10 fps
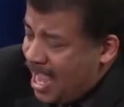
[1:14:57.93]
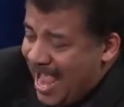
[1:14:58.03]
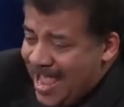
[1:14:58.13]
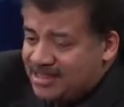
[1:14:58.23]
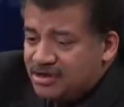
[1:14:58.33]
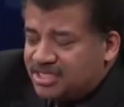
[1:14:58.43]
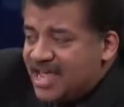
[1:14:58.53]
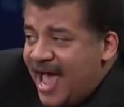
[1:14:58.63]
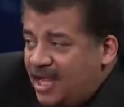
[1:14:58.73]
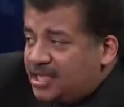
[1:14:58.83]
And their
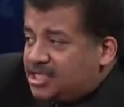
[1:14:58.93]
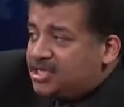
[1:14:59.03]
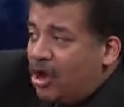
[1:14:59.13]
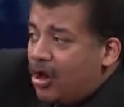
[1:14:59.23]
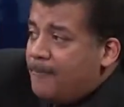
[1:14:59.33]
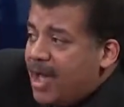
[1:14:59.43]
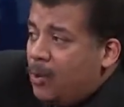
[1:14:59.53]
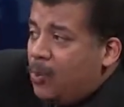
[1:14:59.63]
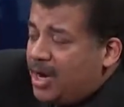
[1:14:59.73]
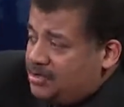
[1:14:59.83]
talents are
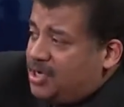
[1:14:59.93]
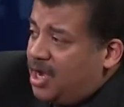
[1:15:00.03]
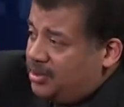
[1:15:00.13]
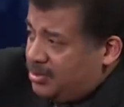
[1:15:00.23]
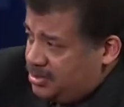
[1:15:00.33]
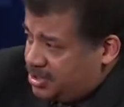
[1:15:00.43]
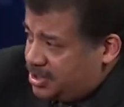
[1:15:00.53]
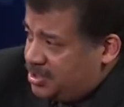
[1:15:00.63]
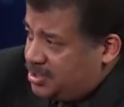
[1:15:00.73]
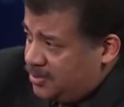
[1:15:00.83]
about what our toddlers
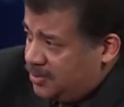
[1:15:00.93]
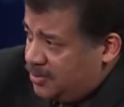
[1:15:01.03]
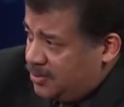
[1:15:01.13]
can do.